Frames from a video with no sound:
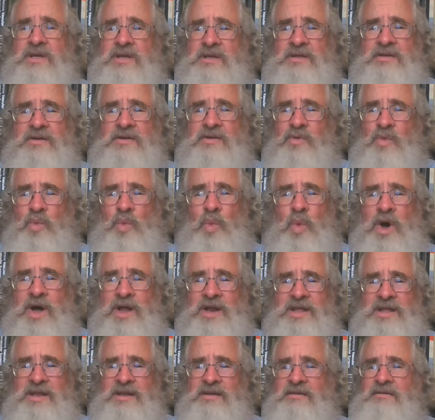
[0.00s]
you're 1
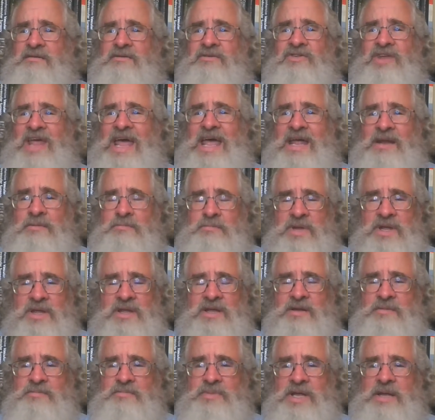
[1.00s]
in 10
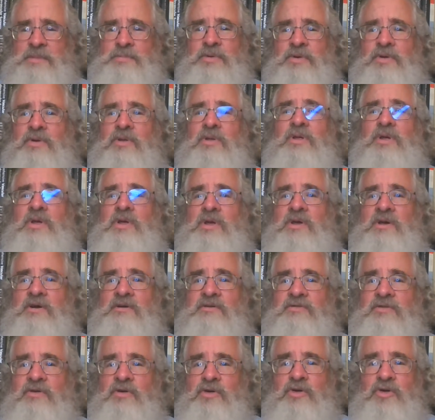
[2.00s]
million people
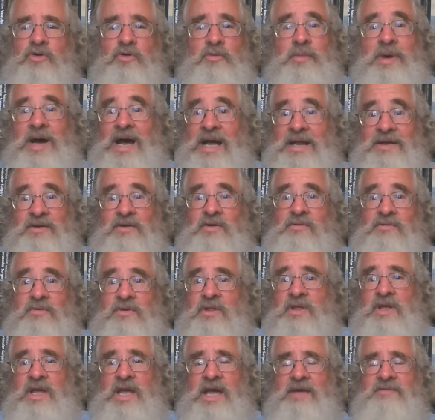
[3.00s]
for whom I don't
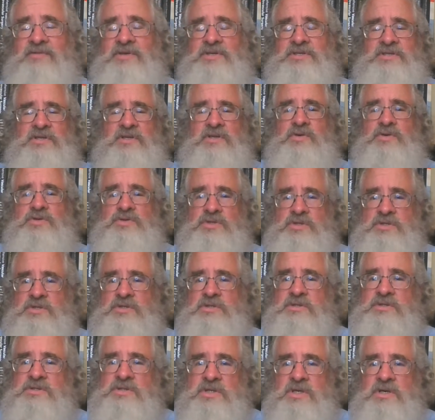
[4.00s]
really have a solution.